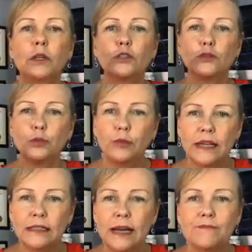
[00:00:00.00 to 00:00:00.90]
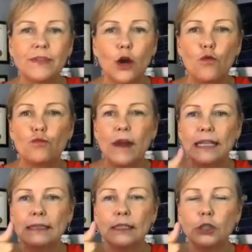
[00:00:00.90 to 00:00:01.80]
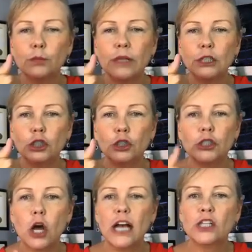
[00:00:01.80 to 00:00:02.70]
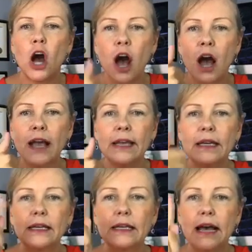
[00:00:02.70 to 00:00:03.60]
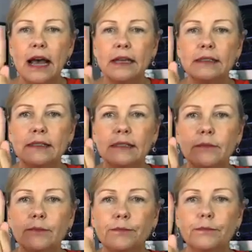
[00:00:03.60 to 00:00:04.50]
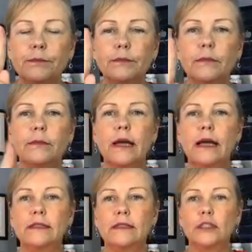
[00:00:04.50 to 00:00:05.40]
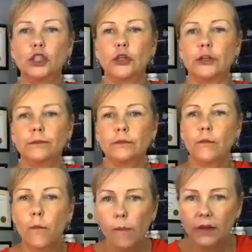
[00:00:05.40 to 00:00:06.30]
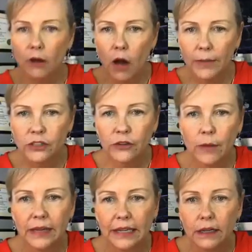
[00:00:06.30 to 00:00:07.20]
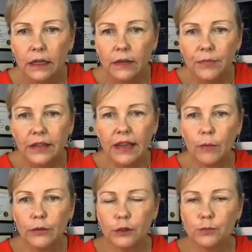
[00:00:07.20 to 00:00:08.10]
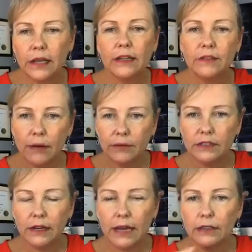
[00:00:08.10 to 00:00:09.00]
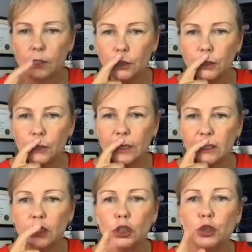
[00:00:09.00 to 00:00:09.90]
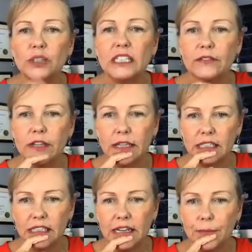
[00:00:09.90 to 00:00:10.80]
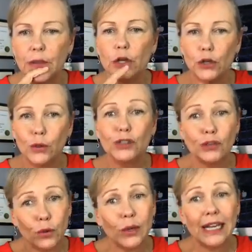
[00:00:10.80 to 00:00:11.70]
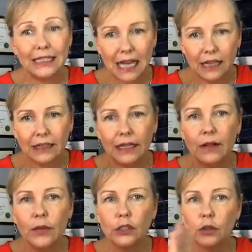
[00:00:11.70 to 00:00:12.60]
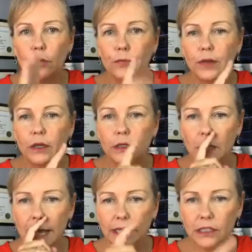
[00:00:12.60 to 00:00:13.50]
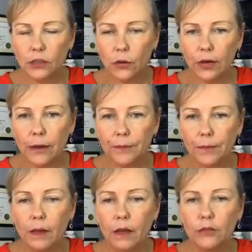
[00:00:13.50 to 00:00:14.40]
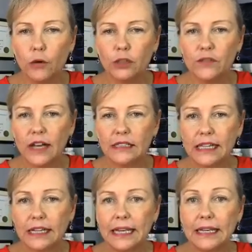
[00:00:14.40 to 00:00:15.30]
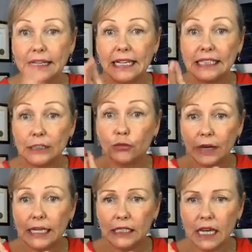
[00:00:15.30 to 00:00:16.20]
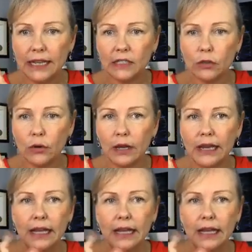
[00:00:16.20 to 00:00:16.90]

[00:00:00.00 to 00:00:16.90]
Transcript: So Splenda raises your blood sugars as high as sugar. Comments are coming in. Can we use Splenda? That was the answer to your question. Use stevia instead. No to soda, exactly. So diet soda, those of us that can drink diet sodas